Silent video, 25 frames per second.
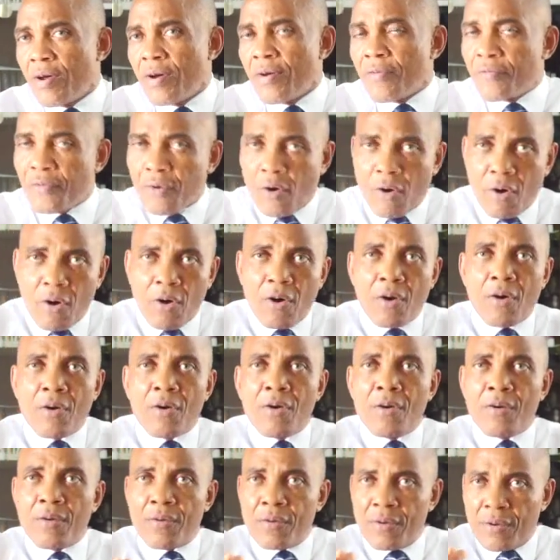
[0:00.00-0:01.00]
for
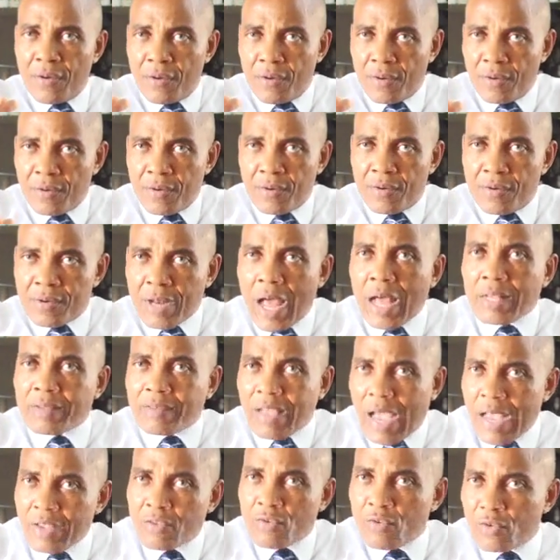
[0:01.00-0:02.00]
that
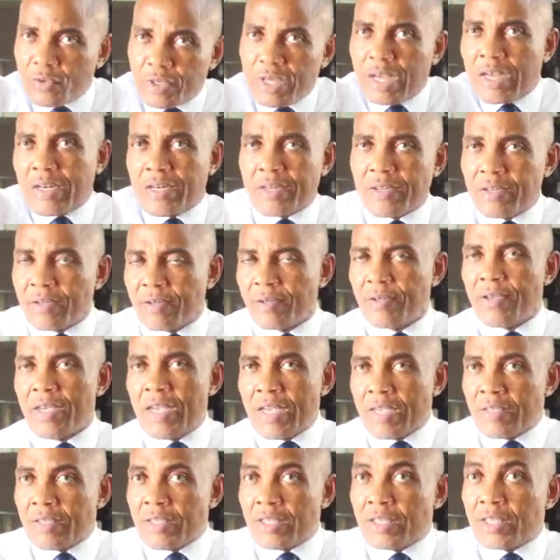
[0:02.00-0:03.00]
title deed,
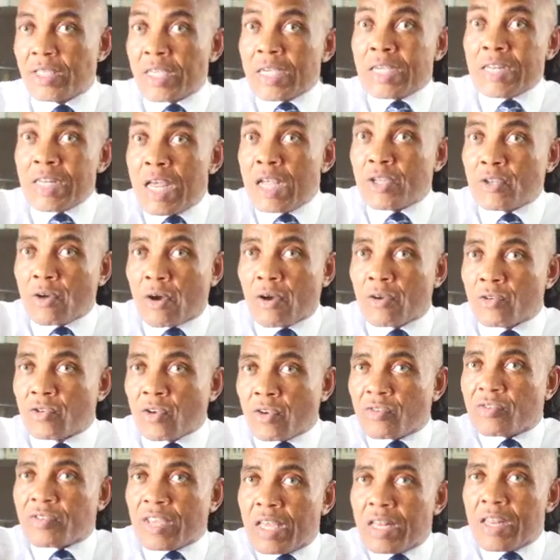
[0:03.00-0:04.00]
is the signature
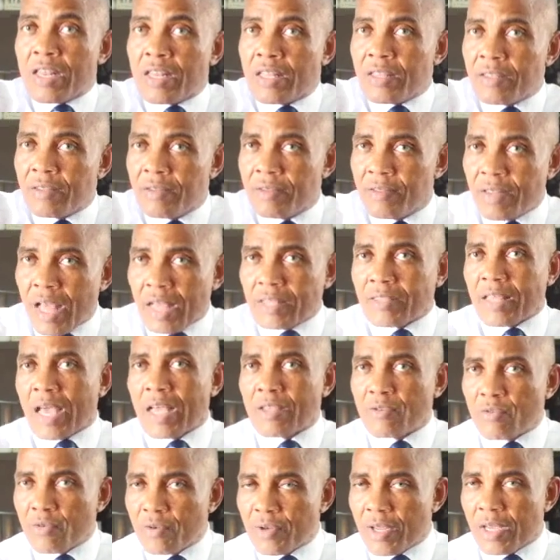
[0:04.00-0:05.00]
sustaining that
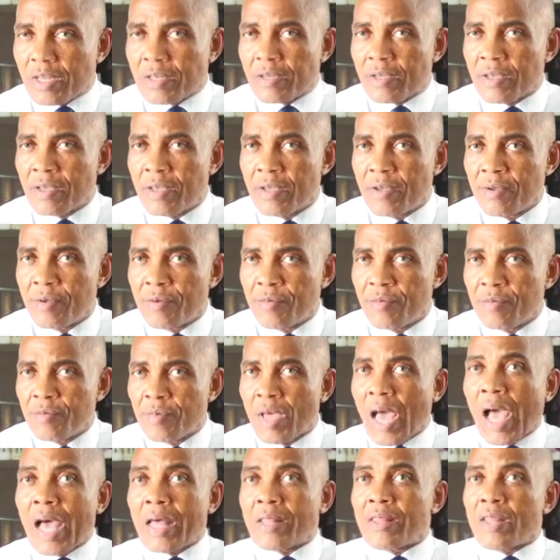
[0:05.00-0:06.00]
title deed.
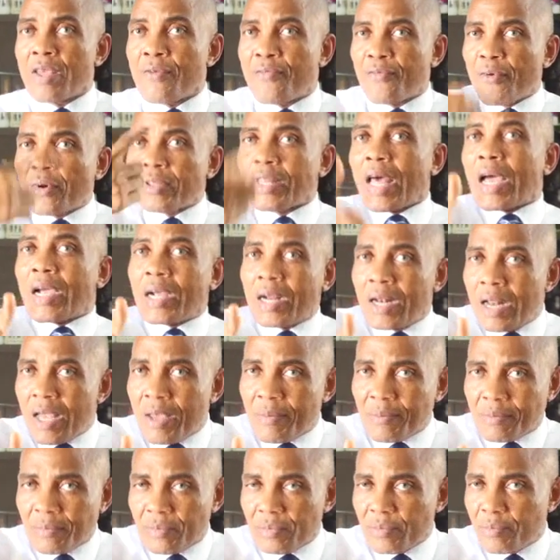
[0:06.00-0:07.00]
And the further
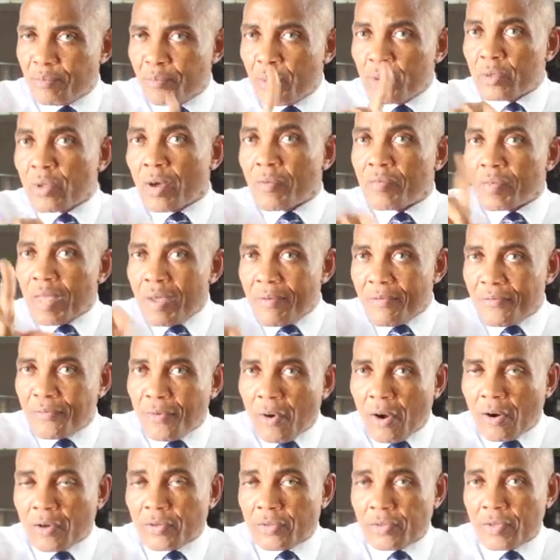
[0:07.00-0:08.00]
claim, both of them
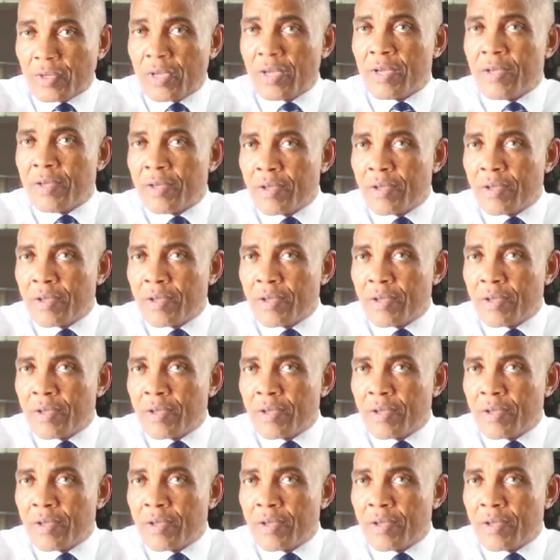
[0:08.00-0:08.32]
falls,